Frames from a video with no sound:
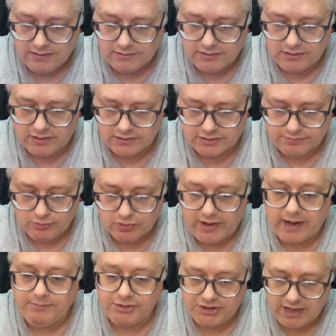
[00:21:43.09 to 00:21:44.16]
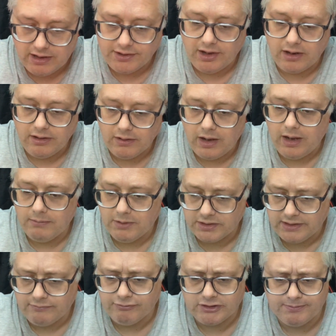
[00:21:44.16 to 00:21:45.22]
The last small cables, yeah, I know. I
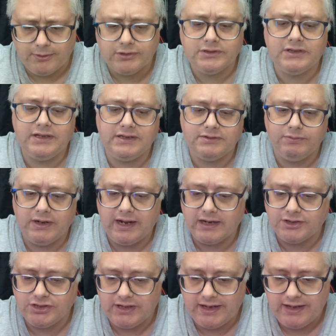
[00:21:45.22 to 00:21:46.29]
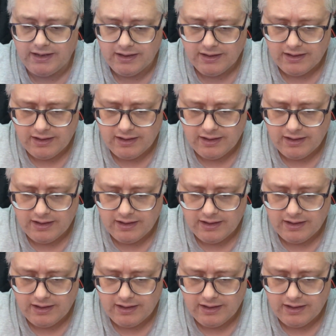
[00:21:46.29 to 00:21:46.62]
did respond to this one actually.